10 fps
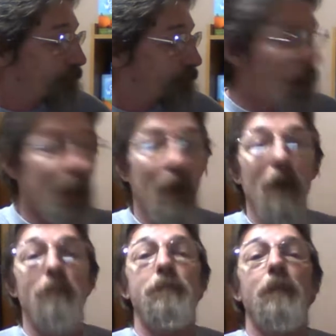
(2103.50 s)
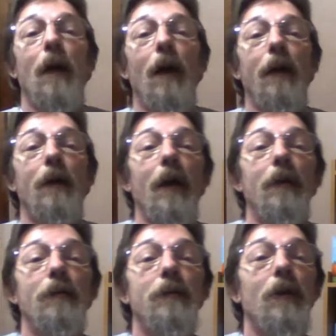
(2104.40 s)
I
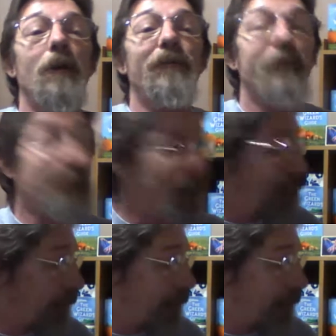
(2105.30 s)
don't know if I've got a